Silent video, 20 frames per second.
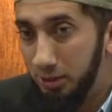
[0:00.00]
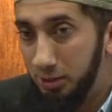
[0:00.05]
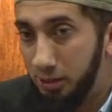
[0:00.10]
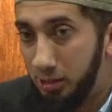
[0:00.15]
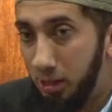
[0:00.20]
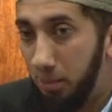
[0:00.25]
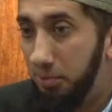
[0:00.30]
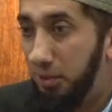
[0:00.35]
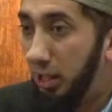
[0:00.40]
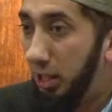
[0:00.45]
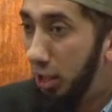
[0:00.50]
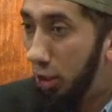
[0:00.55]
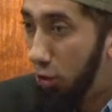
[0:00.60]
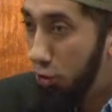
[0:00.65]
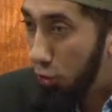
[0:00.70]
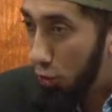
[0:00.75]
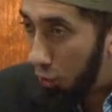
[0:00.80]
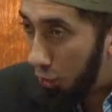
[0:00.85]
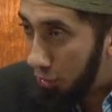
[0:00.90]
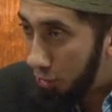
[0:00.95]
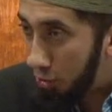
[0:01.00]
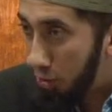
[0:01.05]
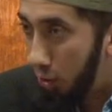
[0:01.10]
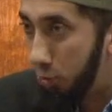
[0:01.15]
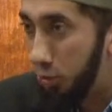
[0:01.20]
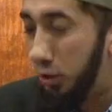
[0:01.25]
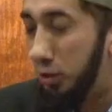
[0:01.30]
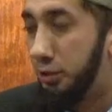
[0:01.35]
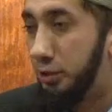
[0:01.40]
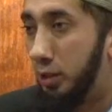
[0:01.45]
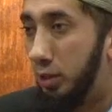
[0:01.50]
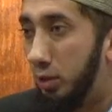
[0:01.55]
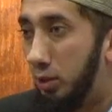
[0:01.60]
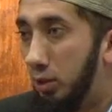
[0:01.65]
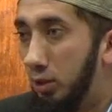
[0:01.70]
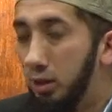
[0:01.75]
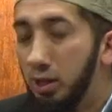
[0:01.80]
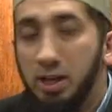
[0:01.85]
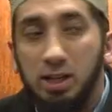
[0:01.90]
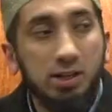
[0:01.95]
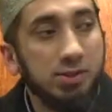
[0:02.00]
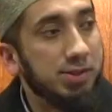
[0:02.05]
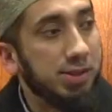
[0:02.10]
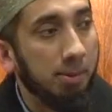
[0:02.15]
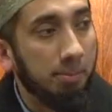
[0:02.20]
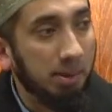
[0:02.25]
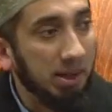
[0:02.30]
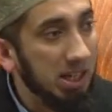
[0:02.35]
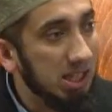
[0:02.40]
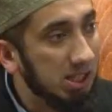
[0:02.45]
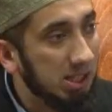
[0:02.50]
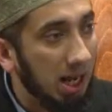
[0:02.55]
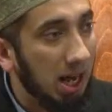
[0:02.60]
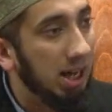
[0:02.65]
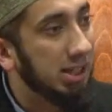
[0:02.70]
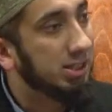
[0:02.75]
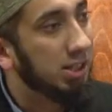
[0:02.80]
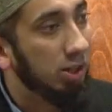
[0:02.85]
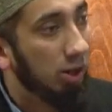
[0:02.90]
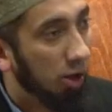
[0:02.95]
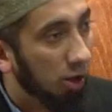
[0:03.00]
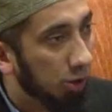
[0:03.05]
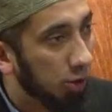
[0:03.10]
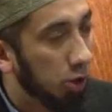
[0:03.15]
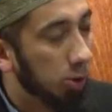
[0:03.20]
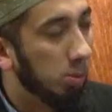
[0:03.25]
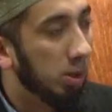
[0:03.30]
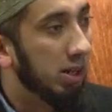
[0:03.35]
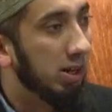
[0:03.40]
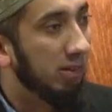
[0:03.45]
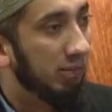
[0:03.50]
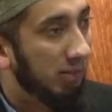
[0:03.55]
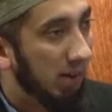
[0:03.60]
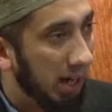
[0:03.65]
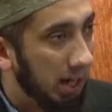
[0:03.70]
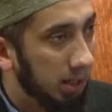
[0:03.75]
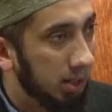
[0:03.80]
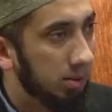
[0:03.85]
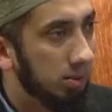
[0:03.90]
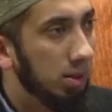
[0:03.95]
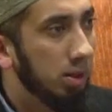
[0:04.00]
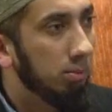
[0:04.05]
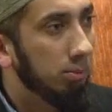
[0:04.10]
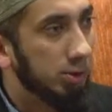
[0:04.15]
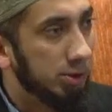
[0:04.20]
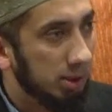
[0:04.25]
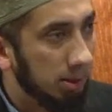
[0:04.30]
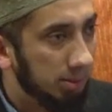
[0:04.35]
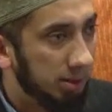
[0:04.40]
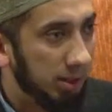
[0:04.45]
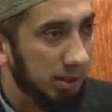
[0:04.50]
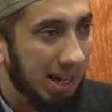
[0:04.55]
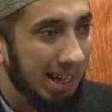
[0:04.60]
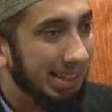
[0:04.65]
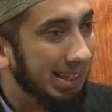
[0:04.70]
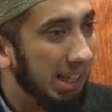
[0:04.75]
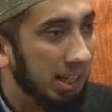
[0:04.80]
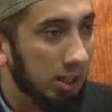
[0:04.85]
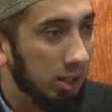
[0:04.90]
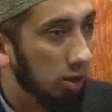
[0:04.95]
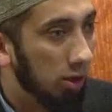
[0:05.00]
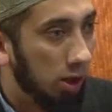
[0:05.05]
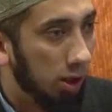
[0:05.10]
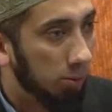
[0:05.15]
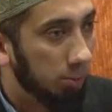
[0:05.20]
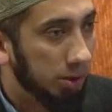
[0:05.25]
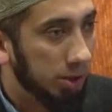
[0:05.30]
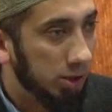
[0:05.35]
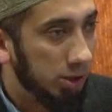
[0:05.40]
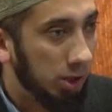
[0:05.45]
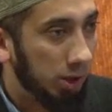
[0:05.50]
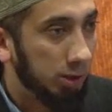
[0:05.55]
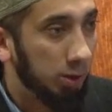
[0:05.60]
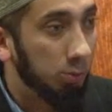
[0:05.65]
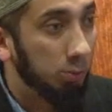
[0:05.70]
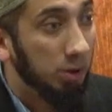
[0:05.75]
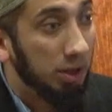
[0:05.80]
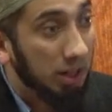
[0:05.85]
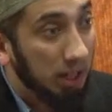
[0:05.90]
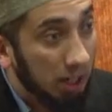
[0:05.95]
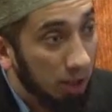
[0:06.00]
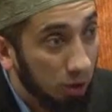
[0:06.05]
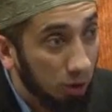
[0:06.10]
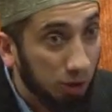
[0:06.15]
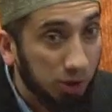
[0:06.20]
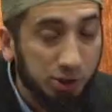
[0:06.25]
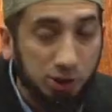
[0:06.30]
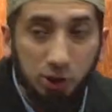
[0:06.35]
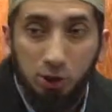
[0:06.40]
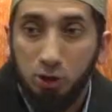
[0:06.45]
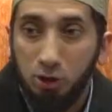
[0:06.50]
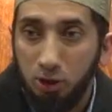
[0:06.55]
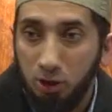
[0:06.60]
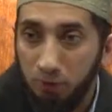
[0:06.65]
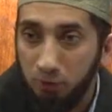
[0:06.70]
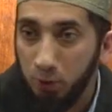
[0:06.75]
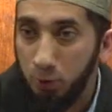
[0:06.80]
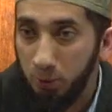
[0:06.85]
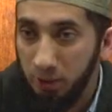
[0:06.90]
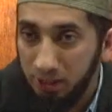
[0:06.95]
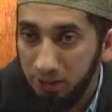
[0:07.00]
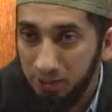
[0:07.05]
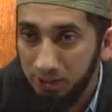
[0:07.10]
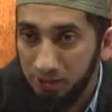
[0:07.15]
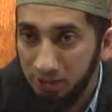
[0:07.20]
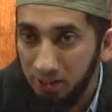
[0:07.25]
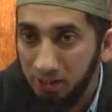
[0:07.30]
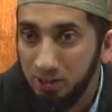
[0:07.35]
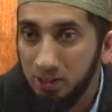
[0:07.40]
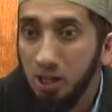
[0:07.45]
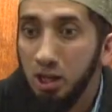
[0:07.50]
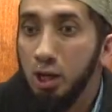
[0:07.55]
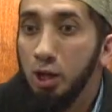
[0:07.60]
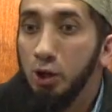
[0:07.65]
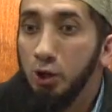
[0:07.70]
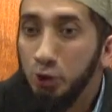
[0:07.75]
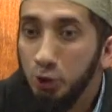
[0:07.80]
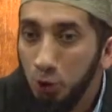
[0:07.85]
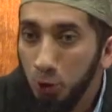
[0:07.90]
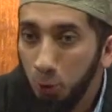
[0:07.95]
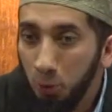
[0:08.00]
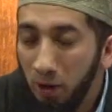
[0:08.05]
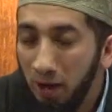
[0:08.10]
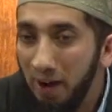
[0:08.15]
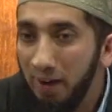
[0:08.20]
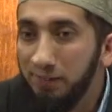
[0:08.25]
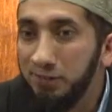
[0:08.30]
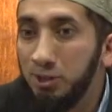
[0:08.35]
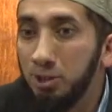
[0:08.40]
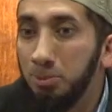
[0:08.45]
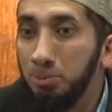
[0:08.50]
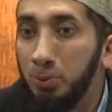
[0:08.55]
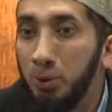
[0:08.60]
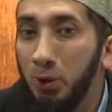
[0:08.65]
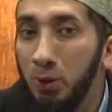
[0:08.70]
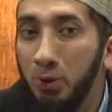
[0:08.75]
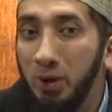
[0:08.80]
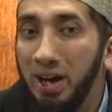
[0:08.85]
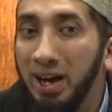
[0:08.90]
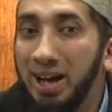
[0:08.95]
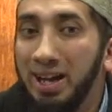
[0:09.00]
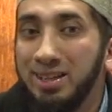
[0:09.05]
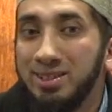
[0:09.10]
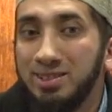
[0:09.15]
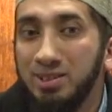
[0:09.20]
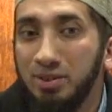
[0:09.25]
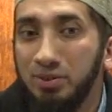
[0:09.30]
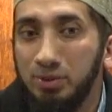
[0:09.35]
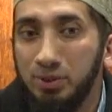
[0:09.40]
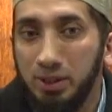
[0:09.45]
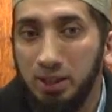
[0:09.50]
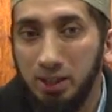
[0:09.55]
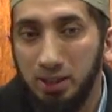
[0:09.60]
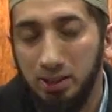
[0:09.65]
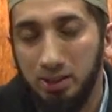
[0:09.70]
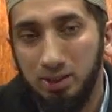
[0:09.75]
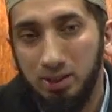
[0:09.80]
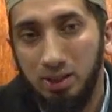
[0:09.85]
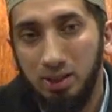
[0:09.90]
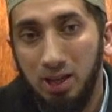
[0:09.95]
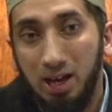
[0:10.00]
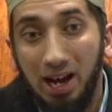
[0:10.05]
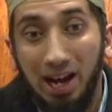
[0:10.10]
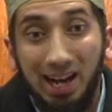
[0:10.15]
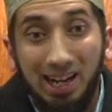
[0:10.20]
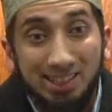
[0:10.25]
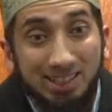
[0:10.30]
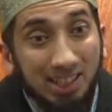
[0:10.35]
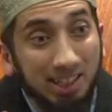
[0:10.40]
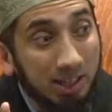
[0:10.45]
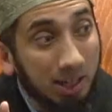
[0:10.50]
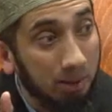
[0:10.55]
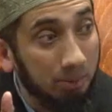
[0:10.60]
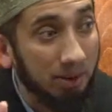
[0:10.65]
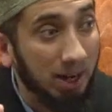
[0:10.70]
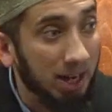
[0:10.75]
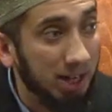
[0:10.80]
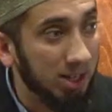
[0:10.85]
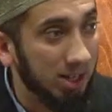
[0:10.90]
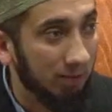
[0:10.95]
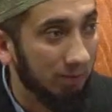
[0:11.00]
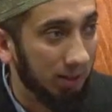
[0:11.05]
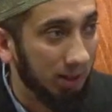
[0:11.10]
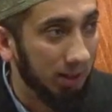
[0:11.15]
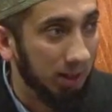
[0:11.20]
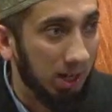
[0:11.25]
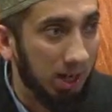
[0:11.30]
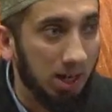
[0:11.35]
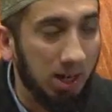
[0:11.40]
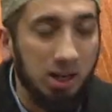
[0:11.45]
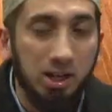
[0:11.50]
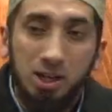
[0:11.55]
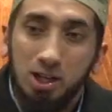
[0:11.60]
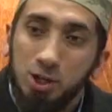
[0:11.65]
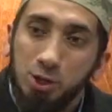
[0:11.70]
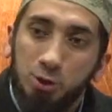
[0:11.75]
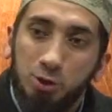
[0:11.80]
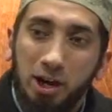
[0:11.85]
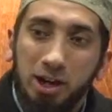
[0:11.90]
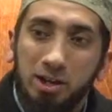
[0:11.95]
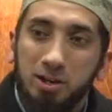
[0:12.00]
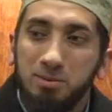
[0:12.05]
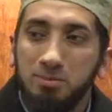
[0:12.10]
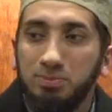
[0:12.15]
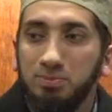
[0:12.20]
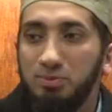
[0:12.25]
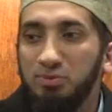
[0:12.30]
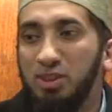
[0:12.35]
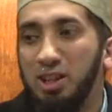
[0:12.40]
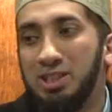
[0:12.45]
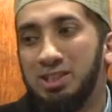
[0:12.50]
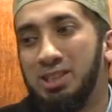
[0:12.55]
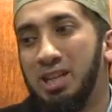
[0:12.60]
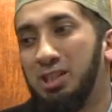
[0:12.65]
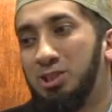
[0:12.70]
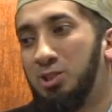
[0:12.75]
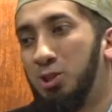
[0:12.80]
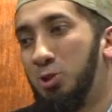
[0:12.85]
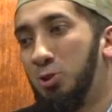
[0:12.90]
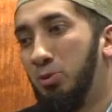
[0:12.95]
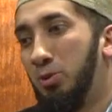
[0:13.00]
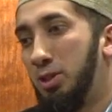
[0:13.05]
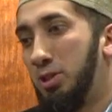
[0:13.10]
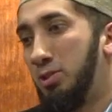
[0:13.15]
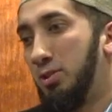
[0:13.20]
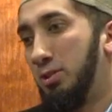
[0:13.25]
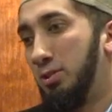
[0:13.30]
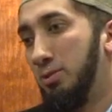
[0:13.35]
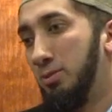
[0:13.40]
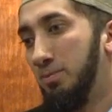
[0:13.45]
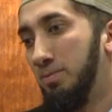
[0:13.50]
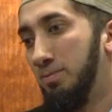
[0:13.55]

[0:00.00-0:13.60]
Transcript: something in your social circle, somebody has an argument, a fight, Muslims are not getting along with each other within your circle of acquaintances, you have to proactively, as a command of Allah, try to fix that situation.